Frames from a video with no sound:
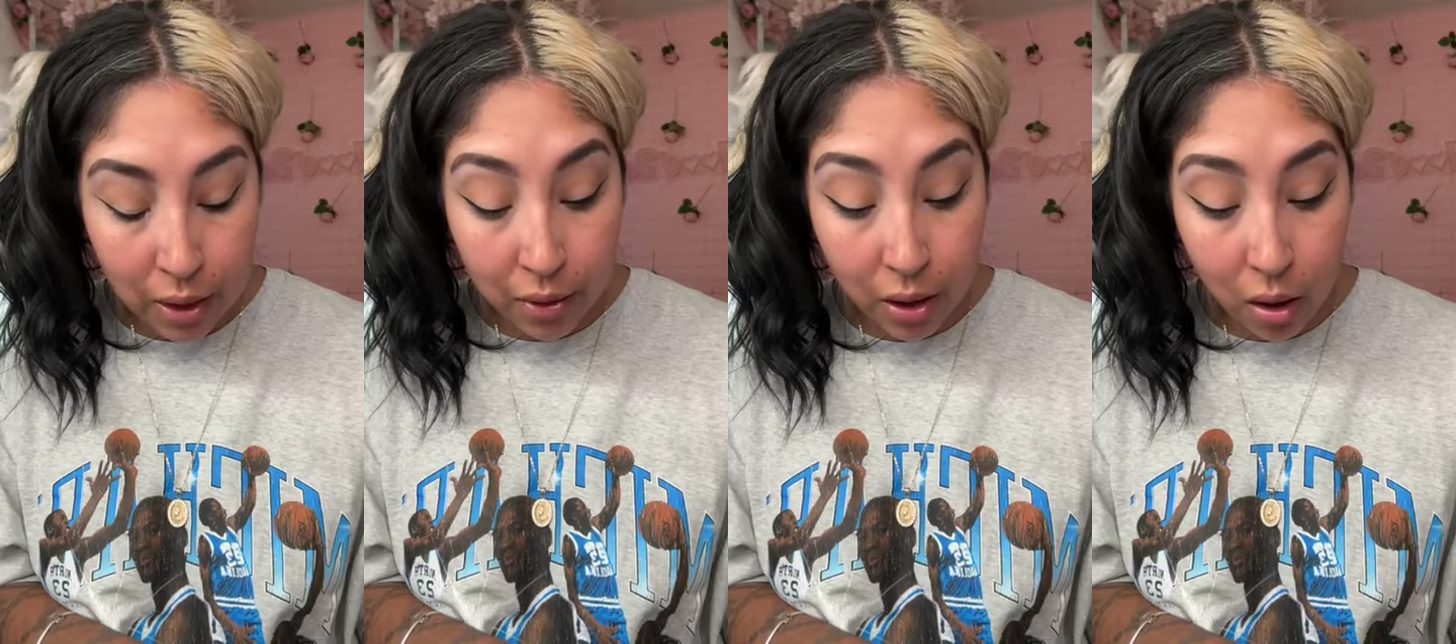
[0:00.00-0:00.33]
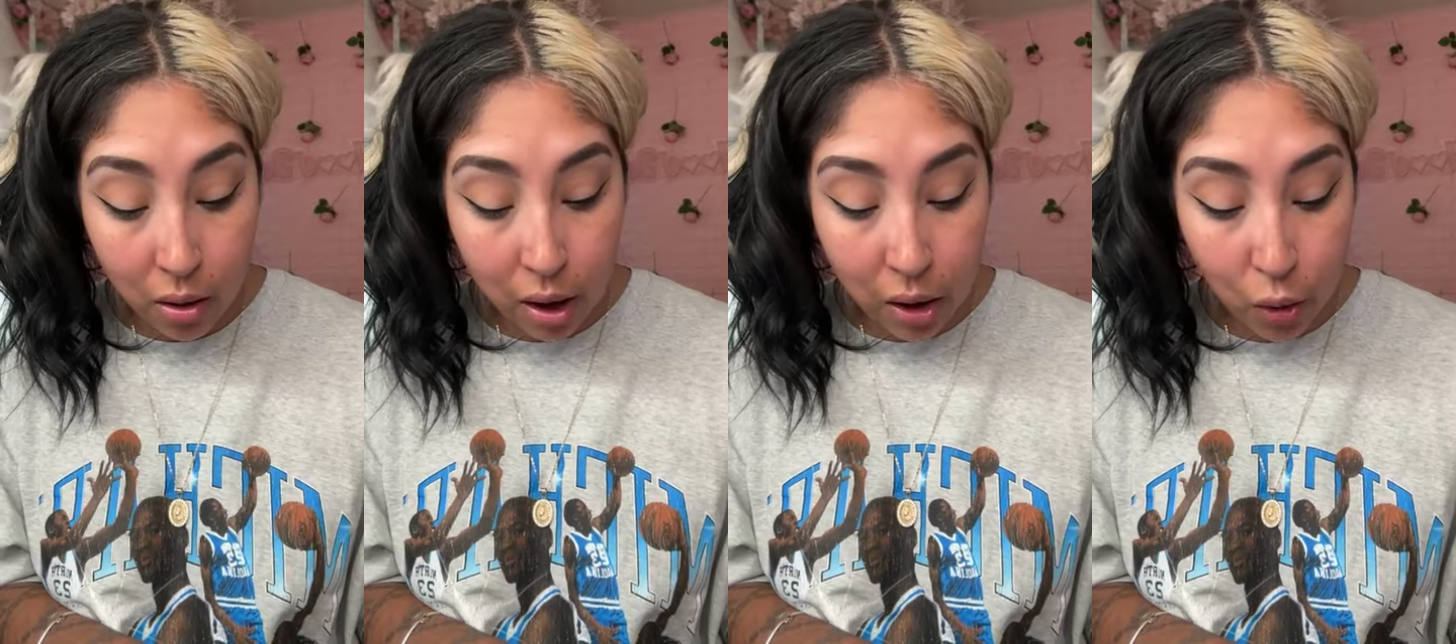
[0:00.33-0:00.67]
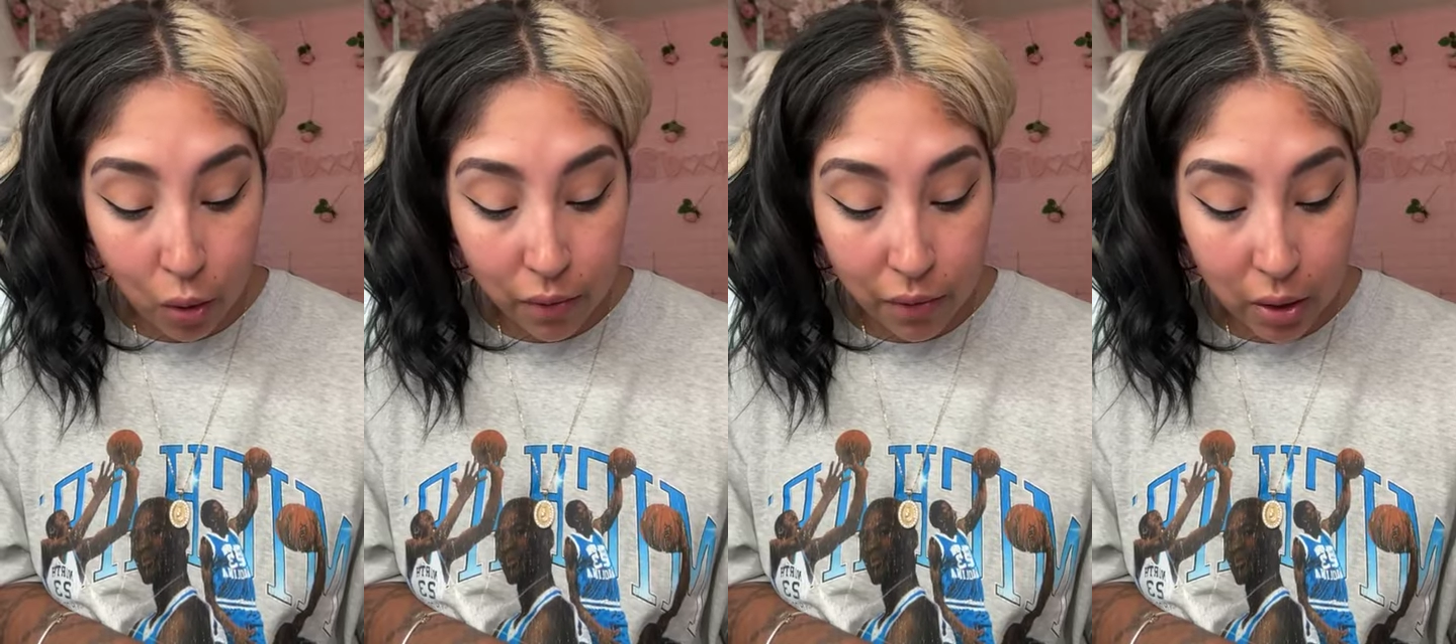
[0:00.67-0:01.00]
and they all
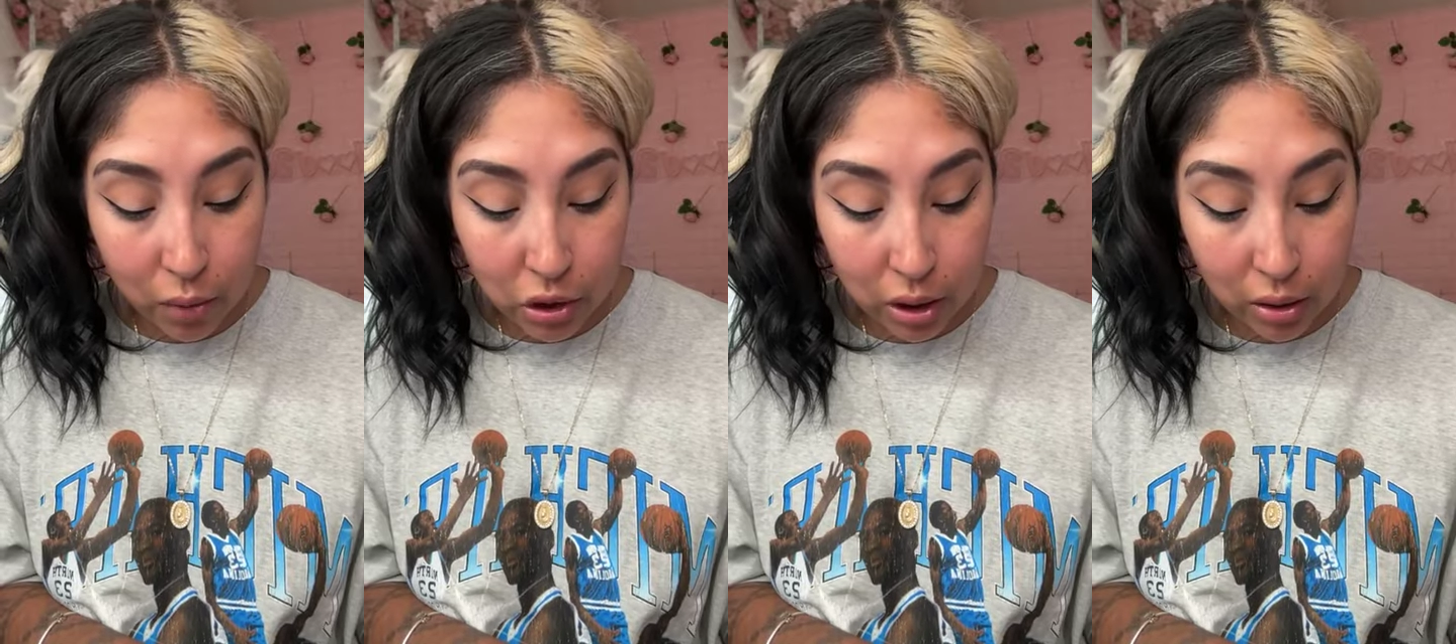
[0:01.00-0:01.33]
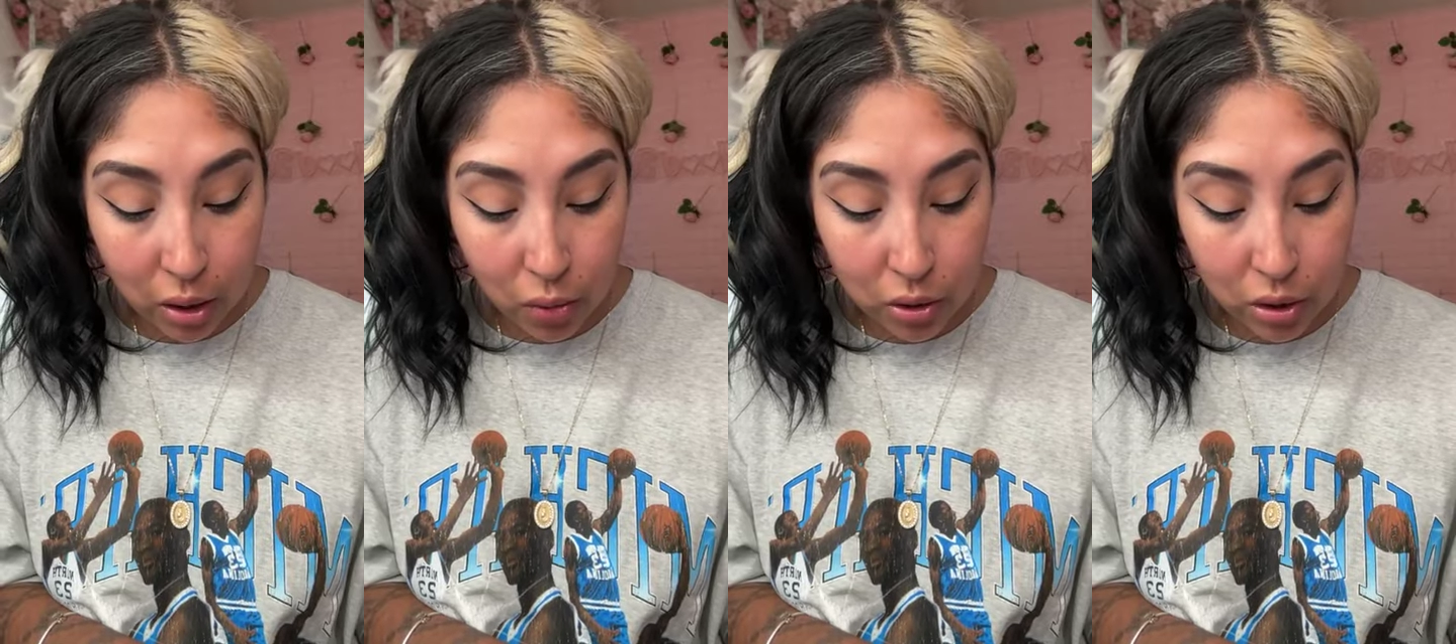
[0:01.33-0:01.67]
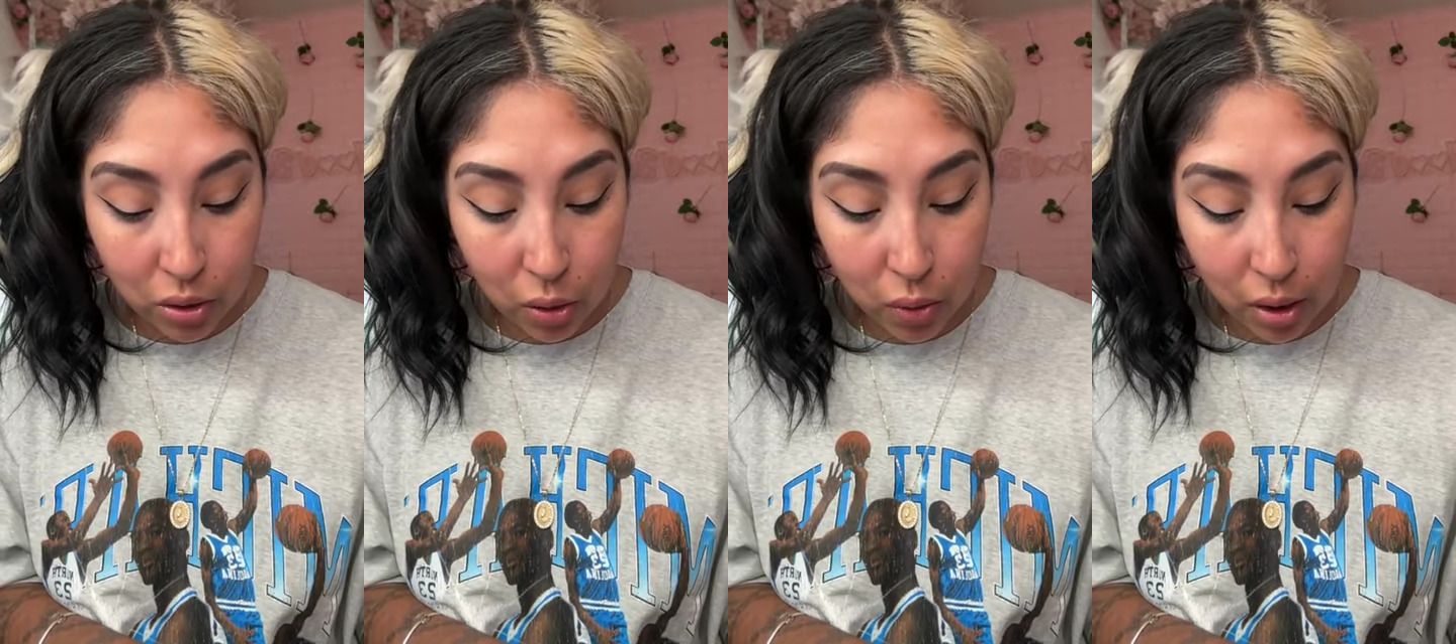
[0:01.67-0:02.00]
got notified, which I thought
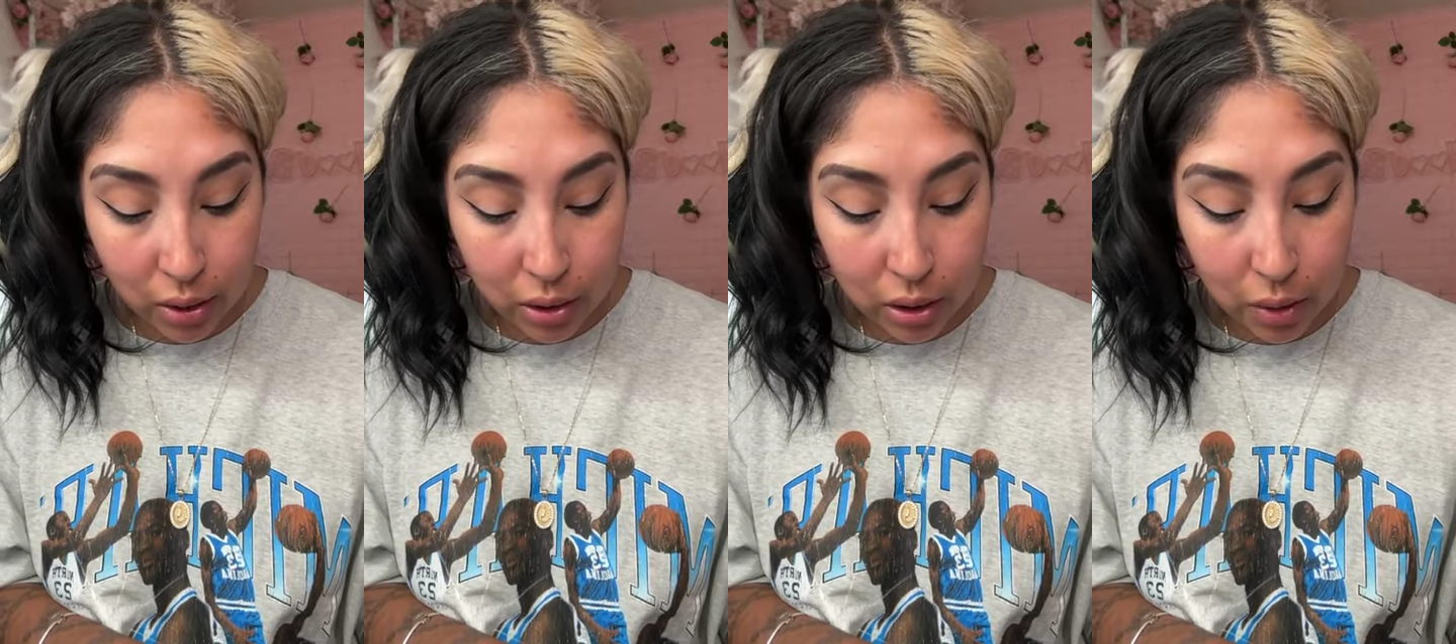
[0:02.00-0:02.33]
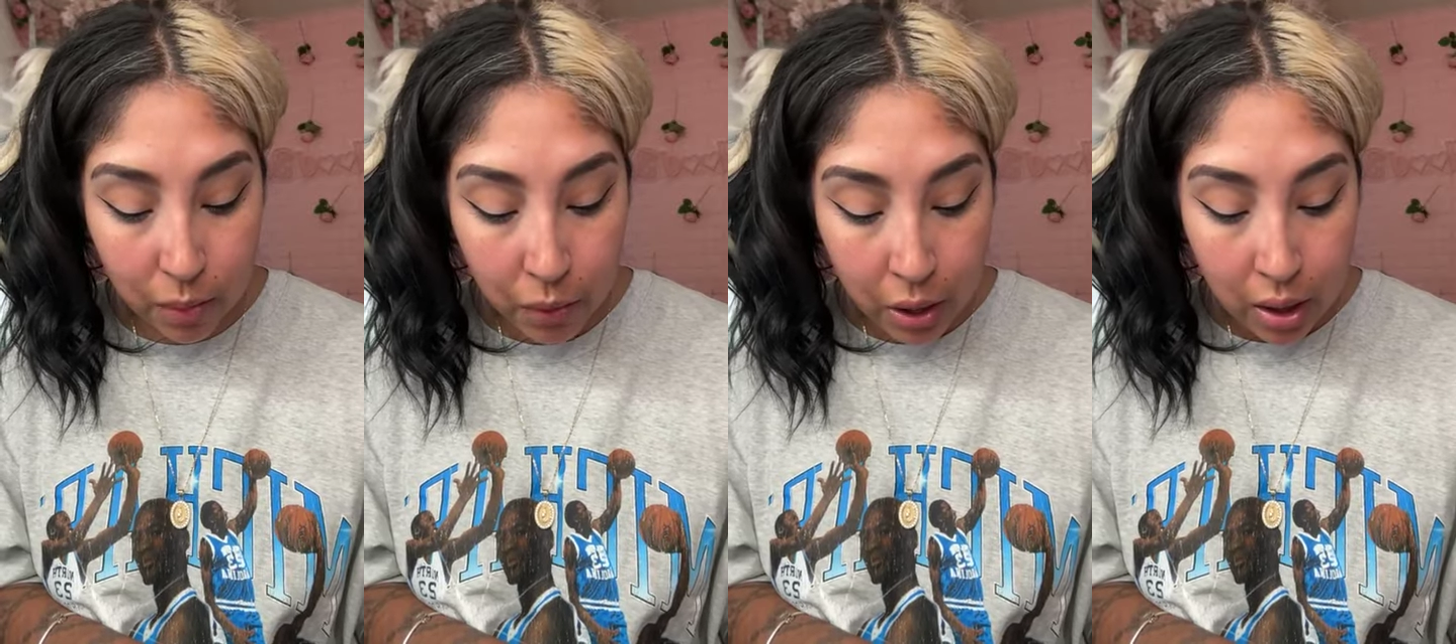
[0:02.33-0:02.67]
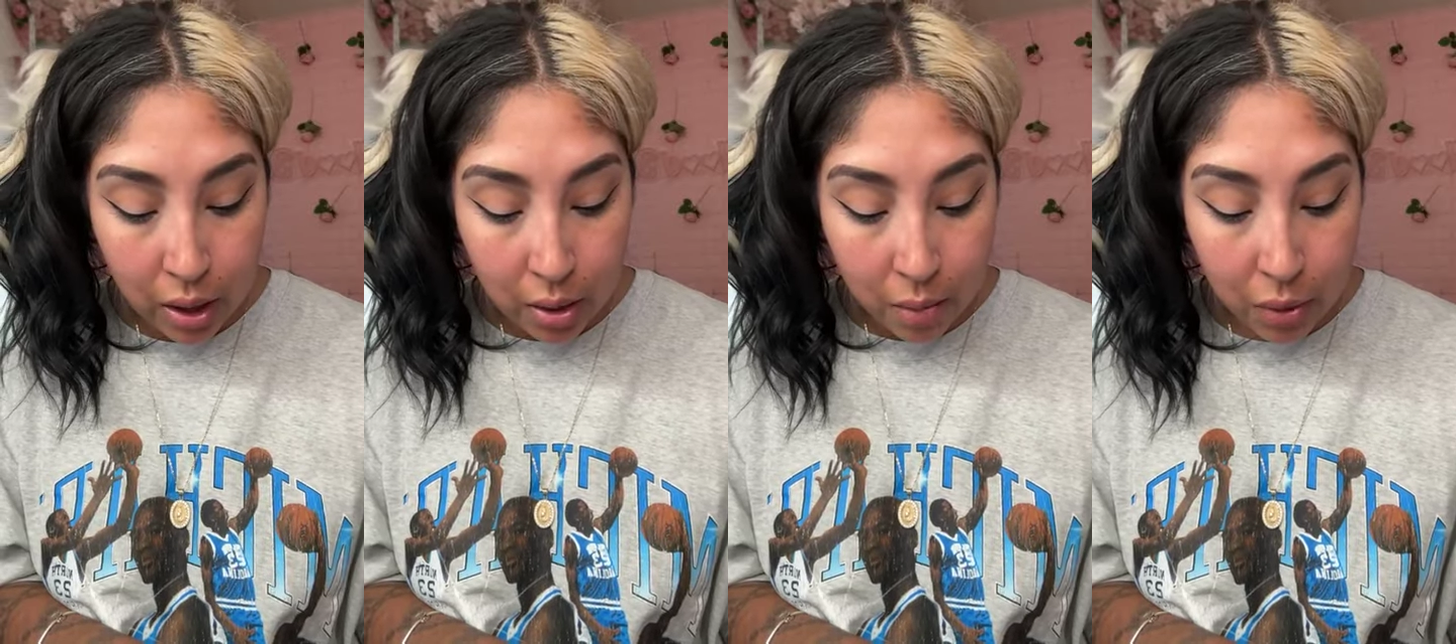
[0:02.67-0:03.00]
was so awesome.